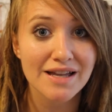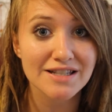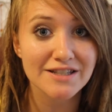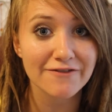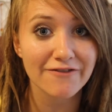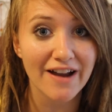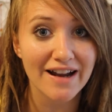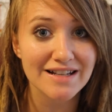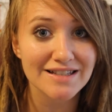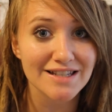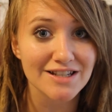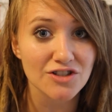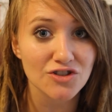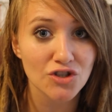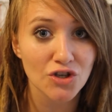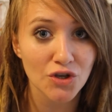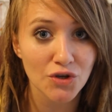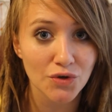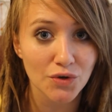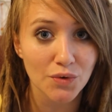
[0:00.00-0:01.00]
divides in
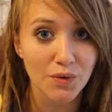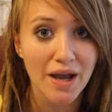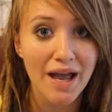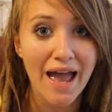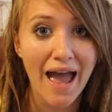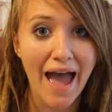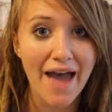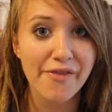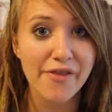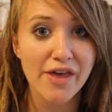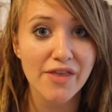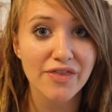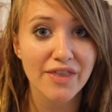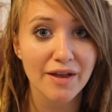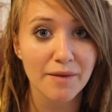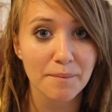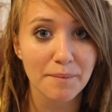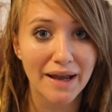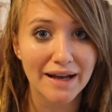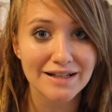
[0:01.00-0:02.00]
two and then
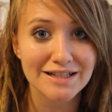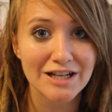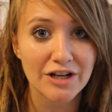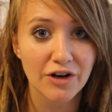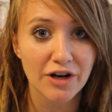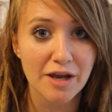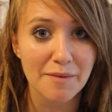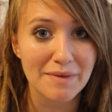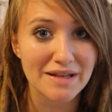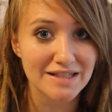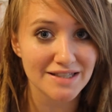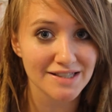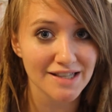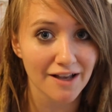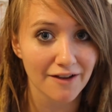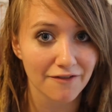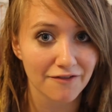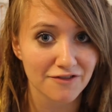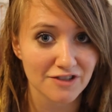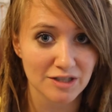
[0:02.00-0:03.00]
the bacterium
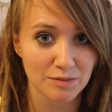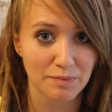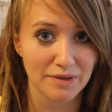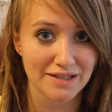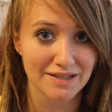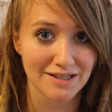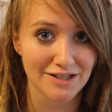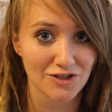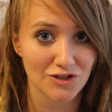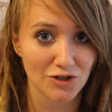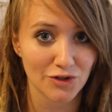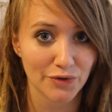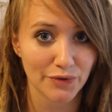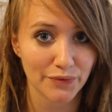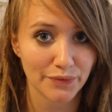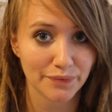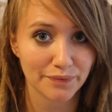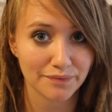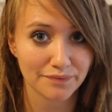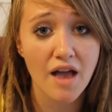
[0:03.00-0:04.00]
itself splits in two.
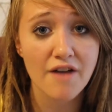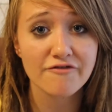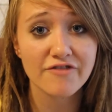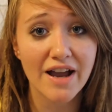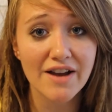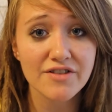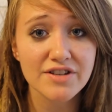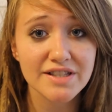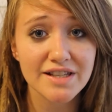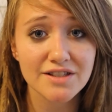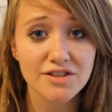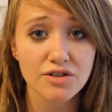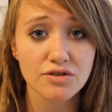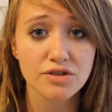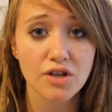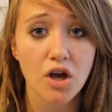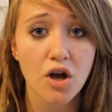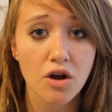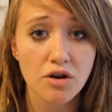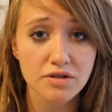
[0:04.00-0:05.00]
Viruses use
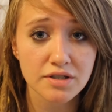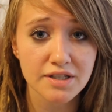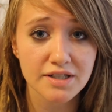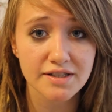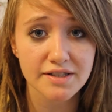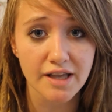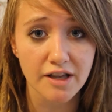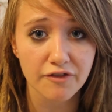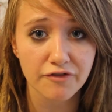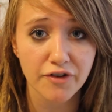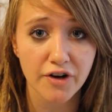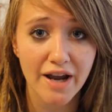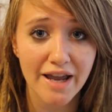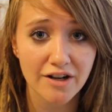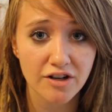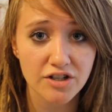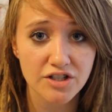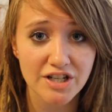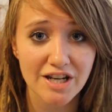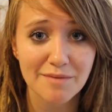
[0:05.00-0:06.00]
a host cell for
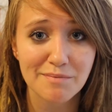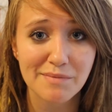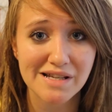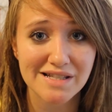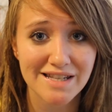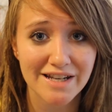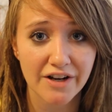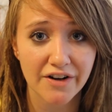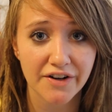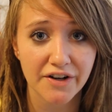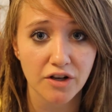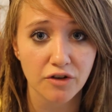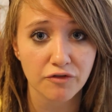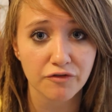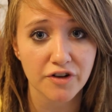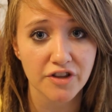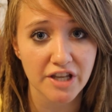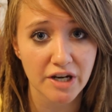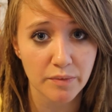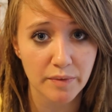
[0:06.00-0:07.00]
energy and material
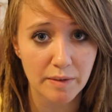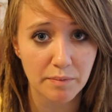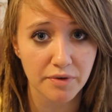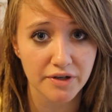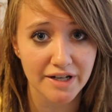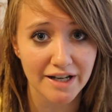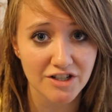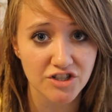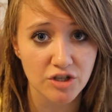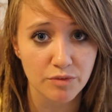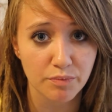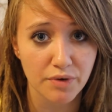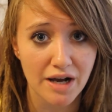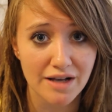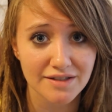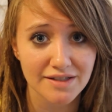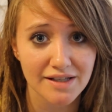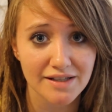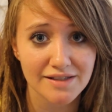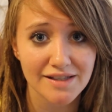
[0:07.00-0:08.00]
for their reproduction
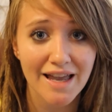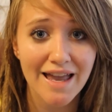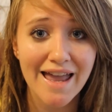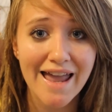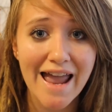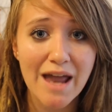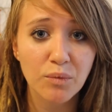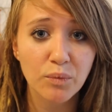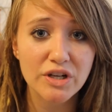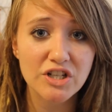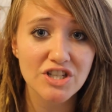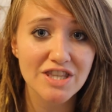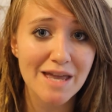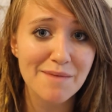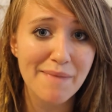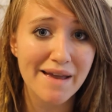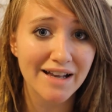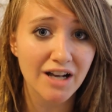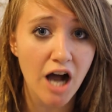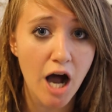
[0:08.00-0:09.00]
process in which they
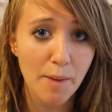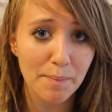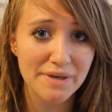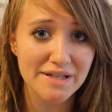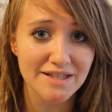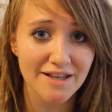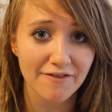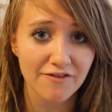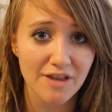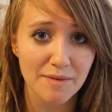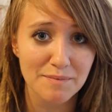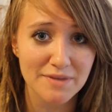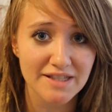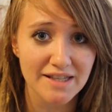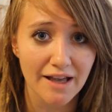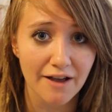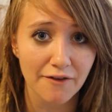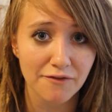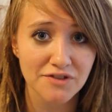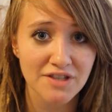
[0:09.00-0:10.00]
make copies of
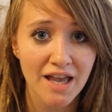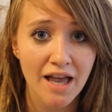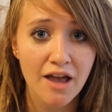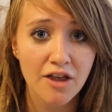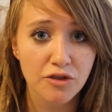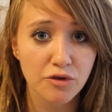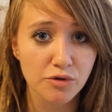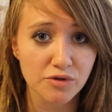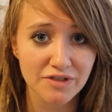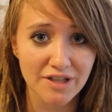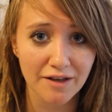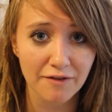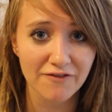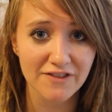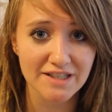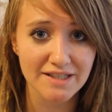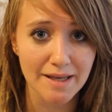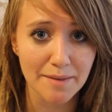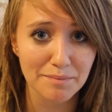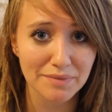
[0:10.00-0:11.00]
themselves through
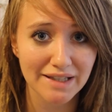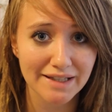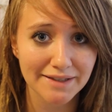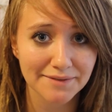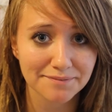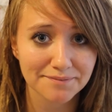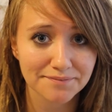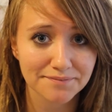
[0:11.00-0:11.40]
self-assembly.